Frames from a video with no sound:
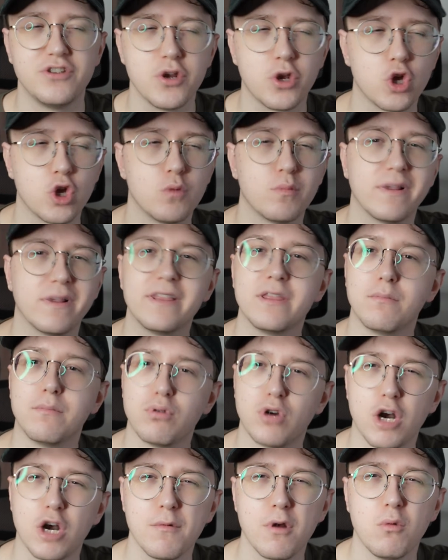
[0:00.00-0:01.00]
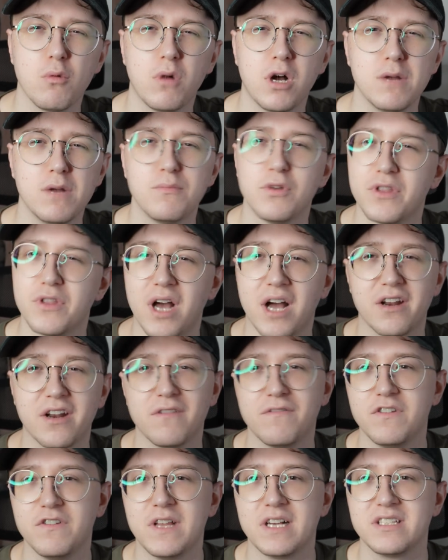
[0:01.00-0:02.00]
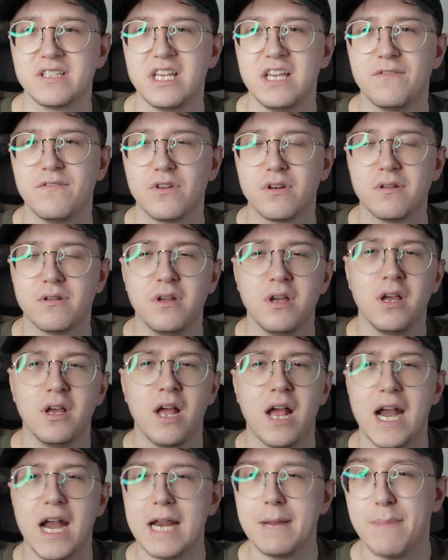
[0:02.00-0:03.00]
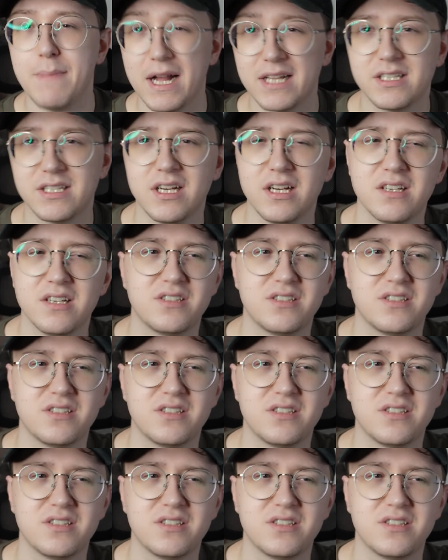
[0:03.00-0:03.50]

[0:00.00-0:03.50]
You could play the promo one, but I don't think that's even any better.